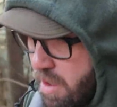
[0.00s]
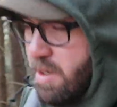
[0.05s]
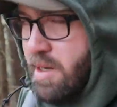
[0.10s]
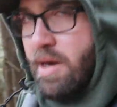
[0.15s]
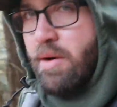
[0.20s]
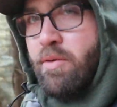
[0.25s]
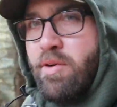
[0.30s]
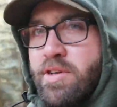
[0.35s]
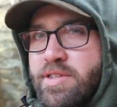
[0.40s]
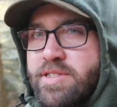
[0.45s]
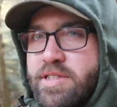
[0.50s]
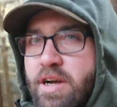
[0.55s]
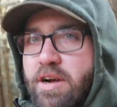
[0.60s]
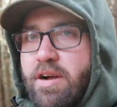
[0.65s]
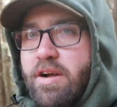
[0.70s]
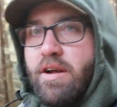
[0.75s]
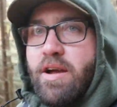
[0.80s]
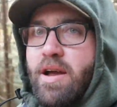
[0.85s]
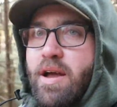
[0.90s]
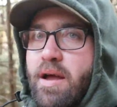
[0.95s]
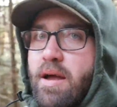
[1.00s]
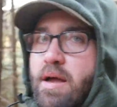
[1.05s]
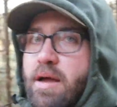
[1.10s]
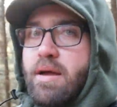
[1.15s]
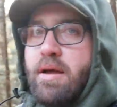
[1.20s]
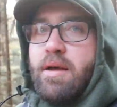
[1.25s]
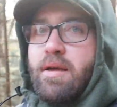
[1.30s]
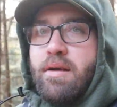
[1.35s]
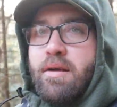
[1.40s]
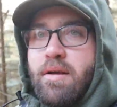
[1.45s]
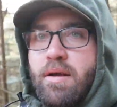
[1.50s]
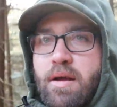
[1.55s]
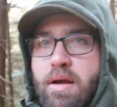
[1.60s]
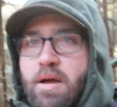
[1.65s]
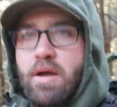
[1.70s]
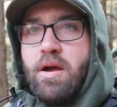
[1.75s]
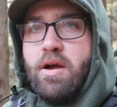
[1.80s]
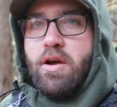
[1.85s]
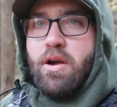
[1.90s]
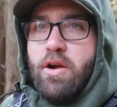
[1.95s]
I want to start
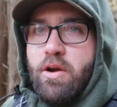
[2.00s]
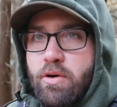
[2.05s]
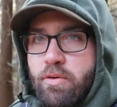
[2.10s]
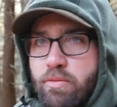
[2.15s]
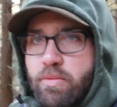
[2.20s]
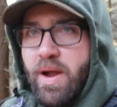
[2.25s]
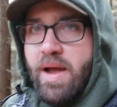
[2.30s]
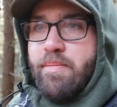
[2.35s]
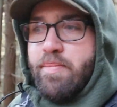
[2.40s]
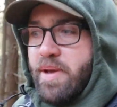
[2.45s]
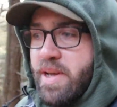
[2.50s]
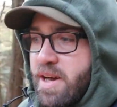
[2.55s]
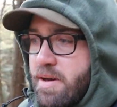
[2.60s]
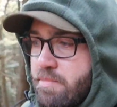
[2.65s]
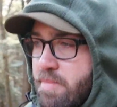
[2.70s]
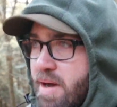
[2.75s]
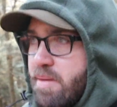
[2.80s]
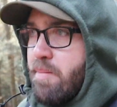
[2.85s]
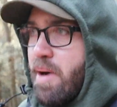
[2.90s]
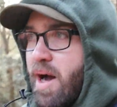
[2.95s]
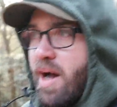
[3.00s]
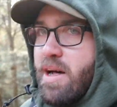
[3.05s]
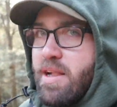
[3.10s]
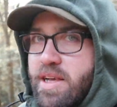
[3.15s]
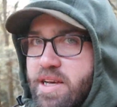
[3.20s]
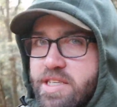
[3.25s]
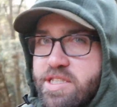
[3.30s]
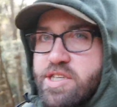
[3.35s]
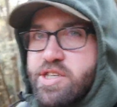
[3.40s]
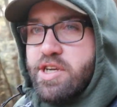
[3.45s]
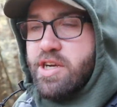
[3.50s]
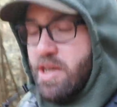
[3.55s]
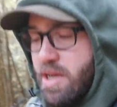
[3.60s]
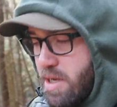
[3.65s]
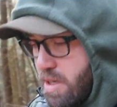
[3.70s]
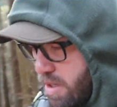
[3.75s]
ramping up my mileage,